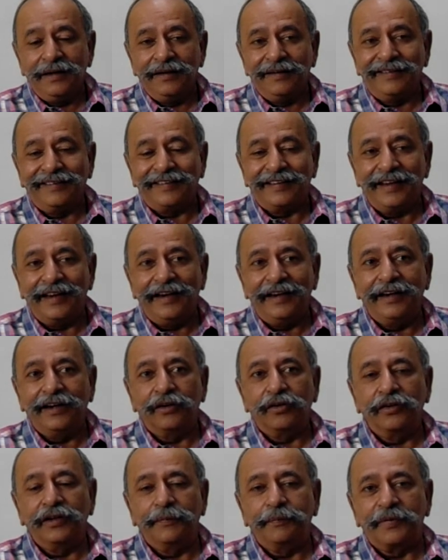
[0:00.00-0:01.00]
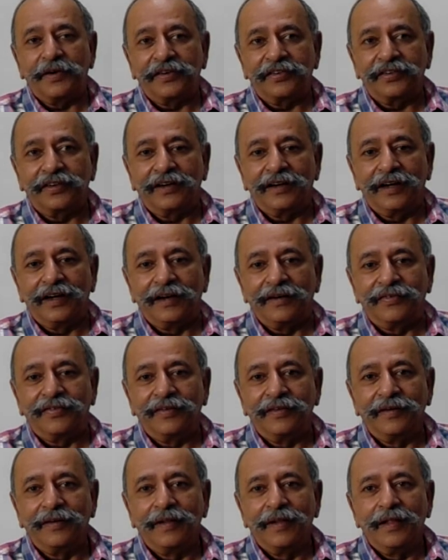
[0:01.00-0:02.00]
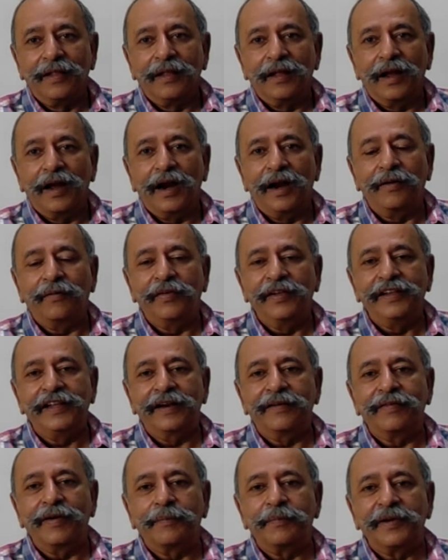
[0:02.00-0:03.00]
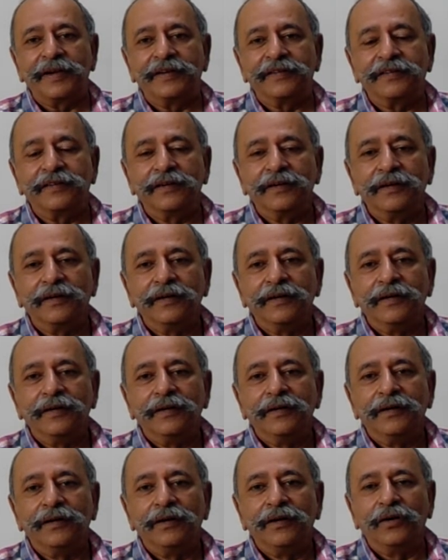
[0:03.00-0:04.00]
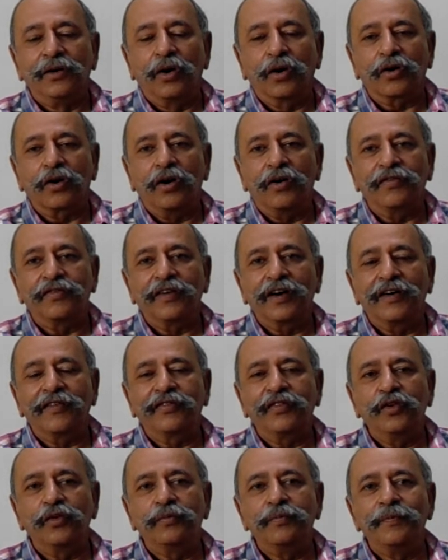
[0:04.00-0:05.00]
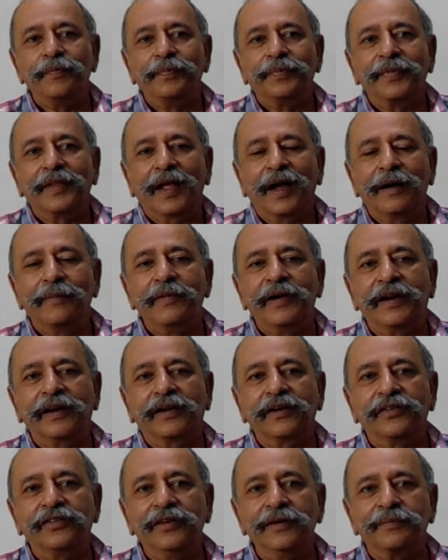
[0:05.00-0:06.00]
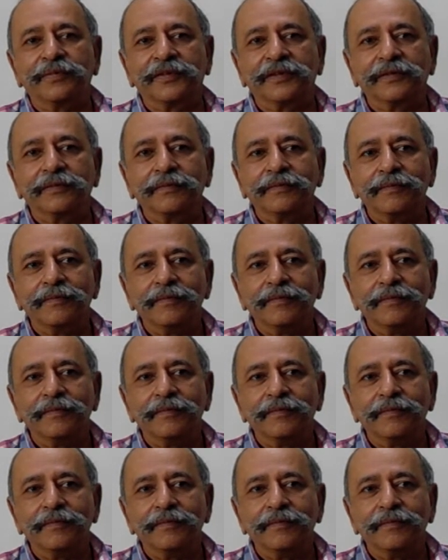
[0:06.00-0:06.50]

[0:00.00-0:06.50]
sail it into the Persian Gulf, and with their weapons knock off a few American ships.